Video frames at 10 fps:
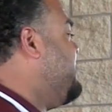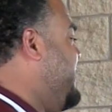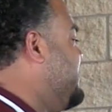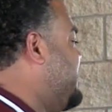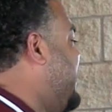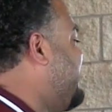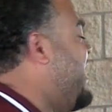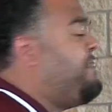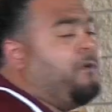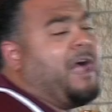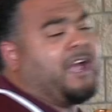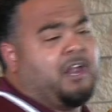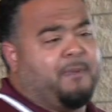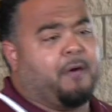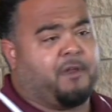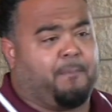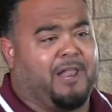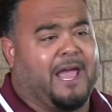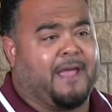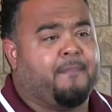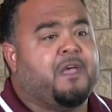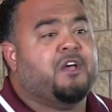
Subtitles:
things like that, they're not going to be able to play.